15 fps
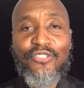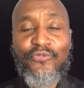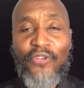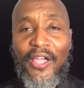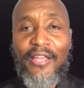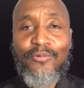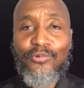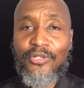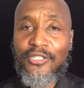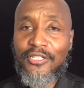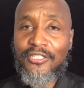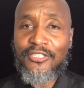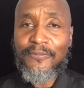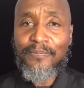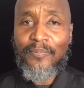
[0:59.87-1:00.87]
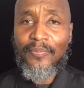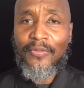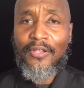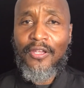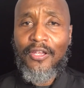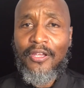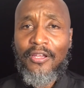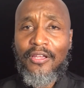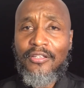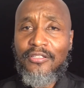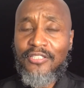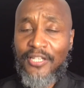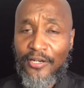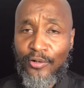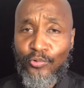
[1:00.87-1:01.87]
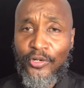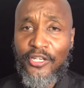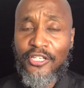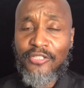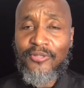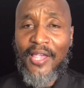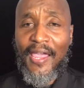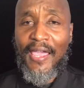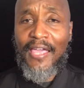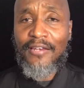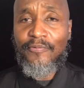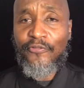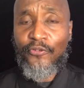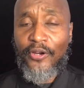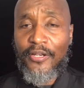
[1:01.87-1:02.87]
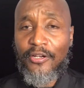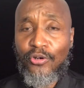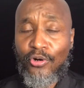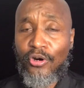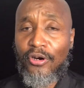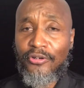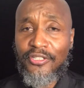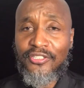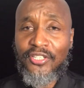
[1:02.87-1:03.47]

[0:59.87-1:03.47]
fight was Darren Williams had Frank Gore on his